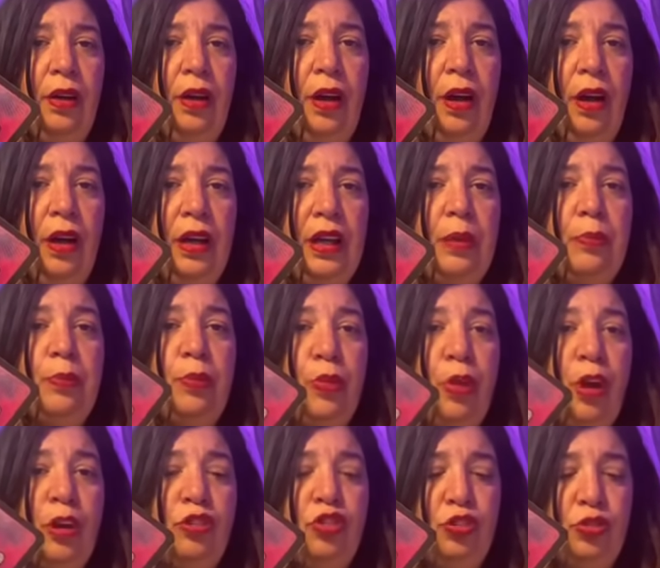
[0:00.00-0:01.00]
uh, it
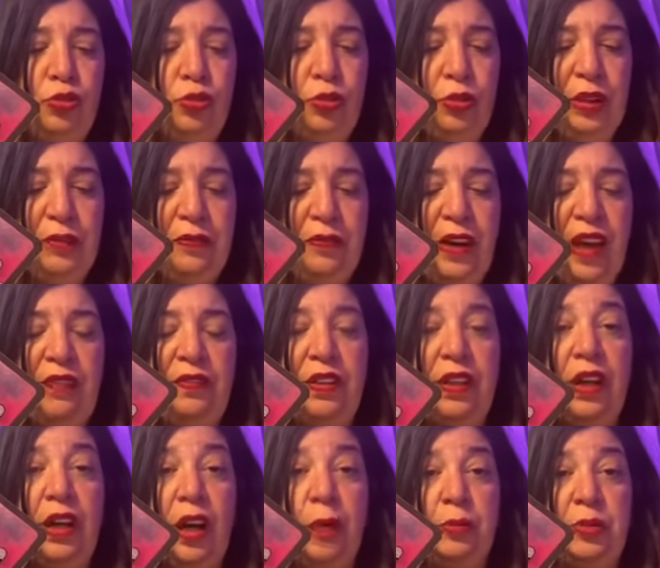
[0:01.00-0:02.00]
brought you to the Five
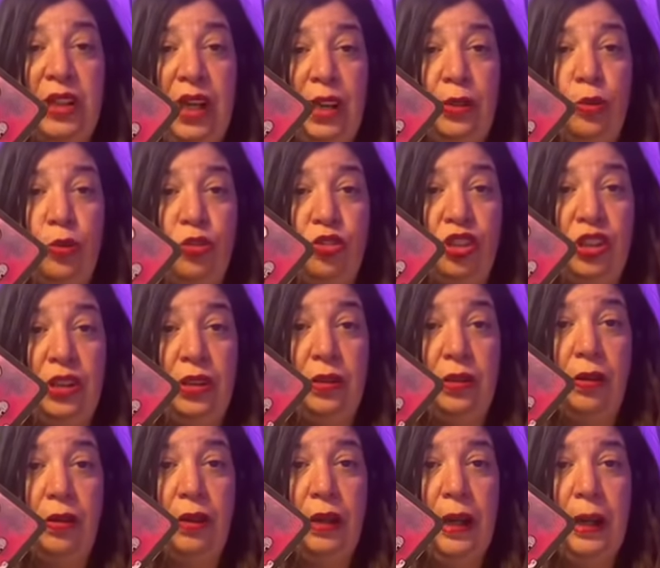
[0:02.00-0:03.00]
of Cups energy,
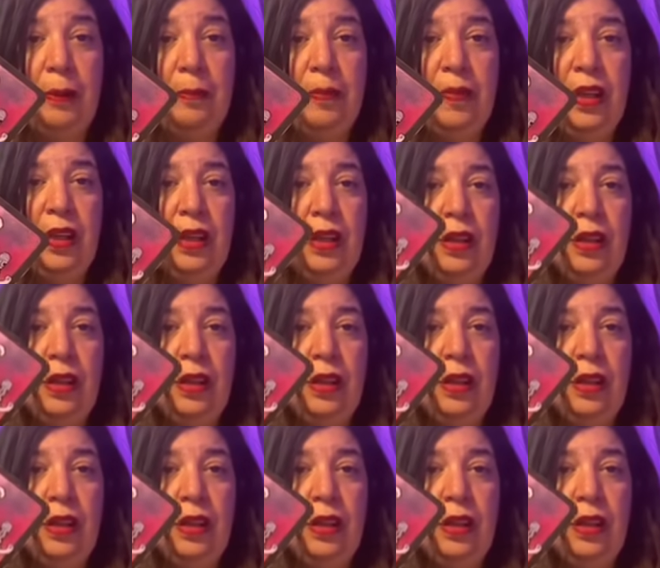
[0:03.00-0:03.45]
okay?